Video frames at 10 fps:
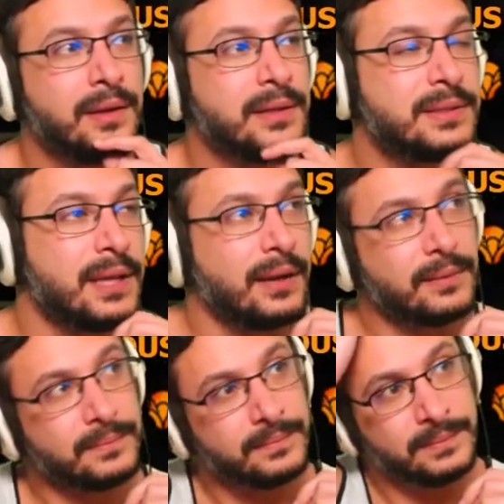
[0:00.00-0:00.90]

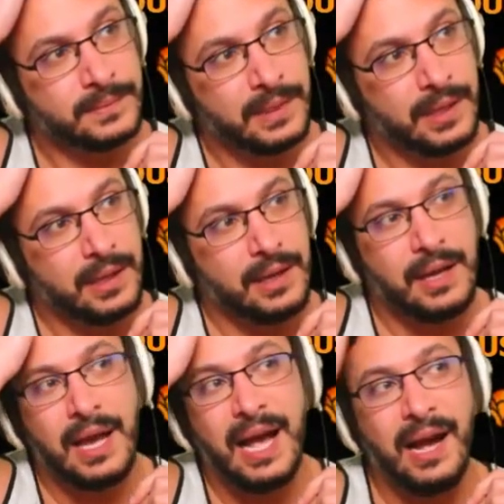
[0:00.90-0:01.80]
saying.
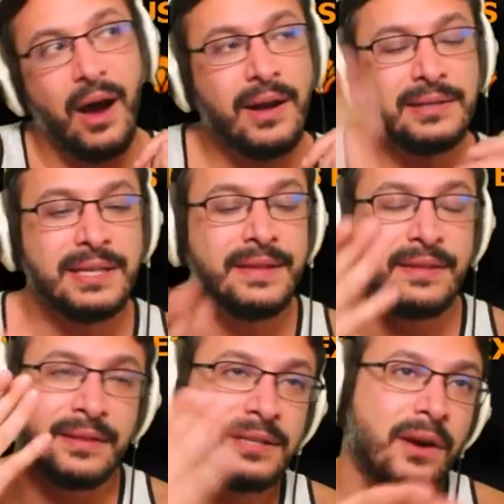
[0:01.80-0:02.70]
Honestly,
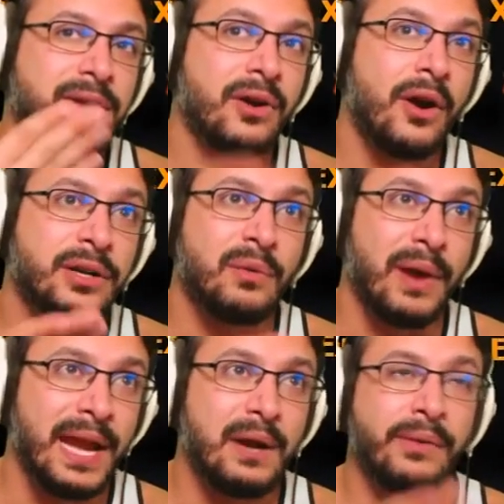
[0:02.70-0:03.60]
this card's hard to
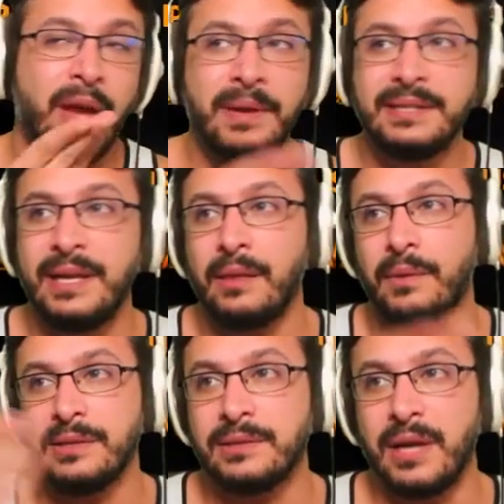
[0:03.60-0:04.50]
rate without me seeing the
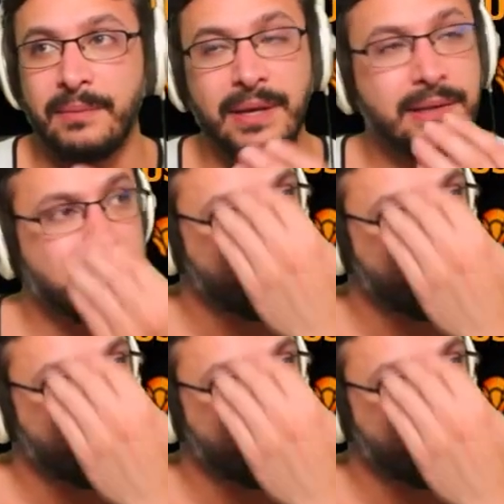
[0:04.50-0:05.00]
rest of the zombies.